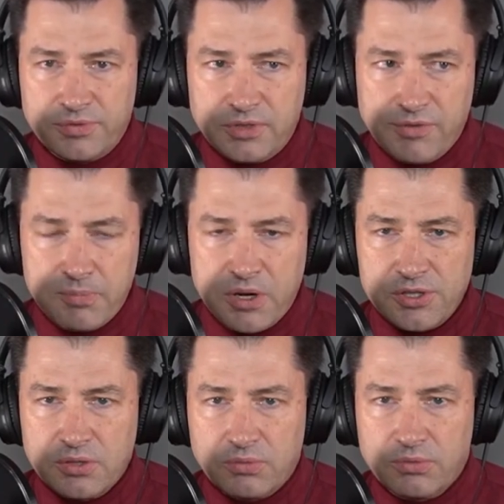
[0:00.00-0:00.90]
different
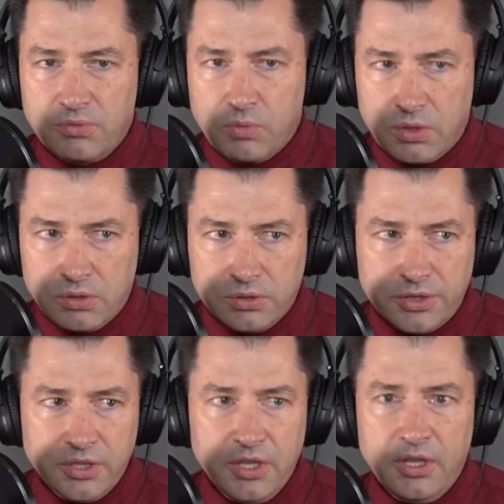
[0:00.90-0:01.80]
parts of the
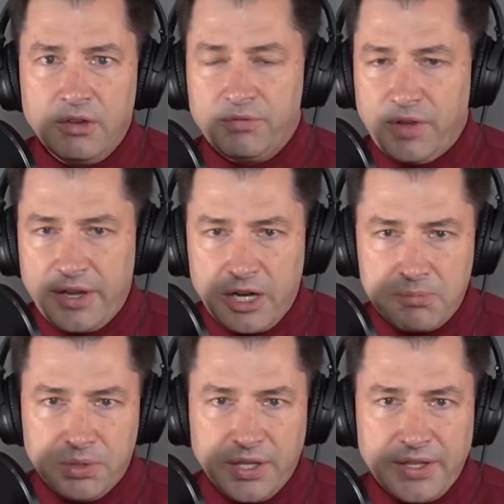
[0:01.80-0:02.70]
world flying
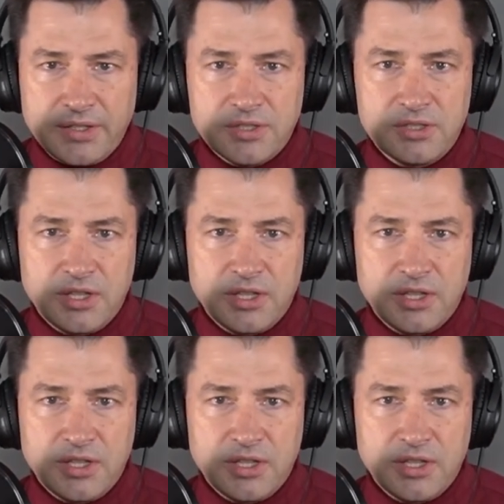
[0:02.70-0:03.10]
airplanes,